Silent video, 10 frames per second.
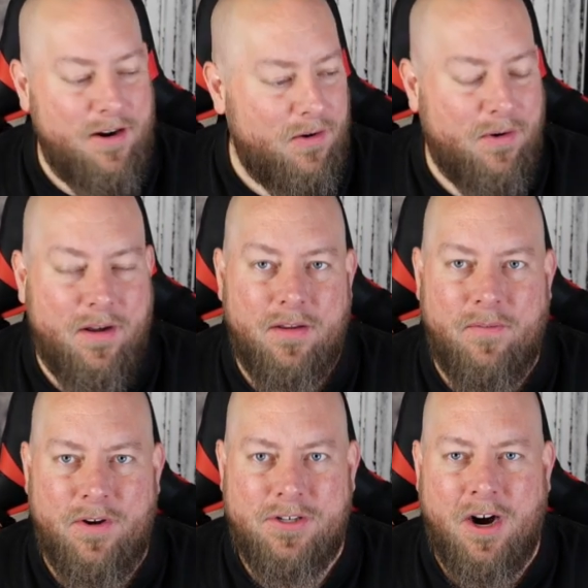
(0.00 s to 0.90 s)
you know what,
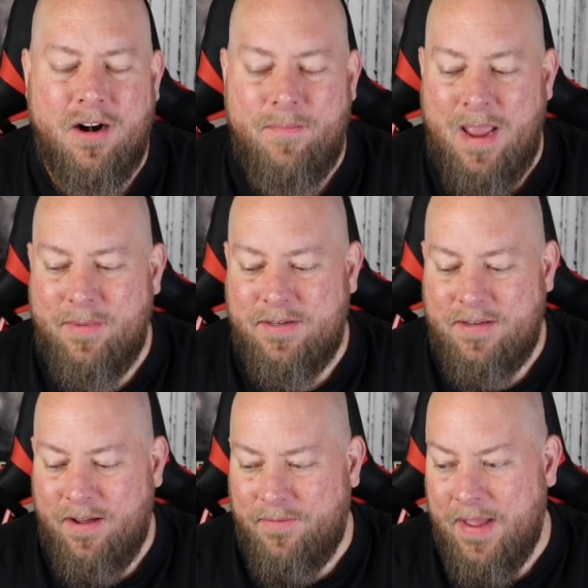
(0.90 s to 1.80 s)
if you're tired of baby
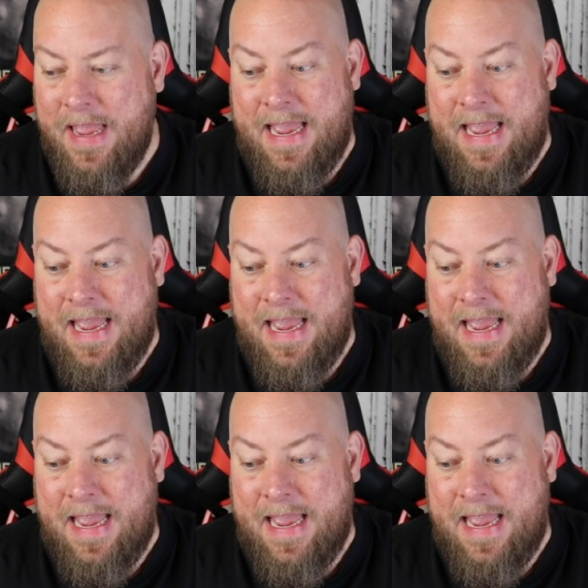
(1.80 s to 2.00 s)
stuff,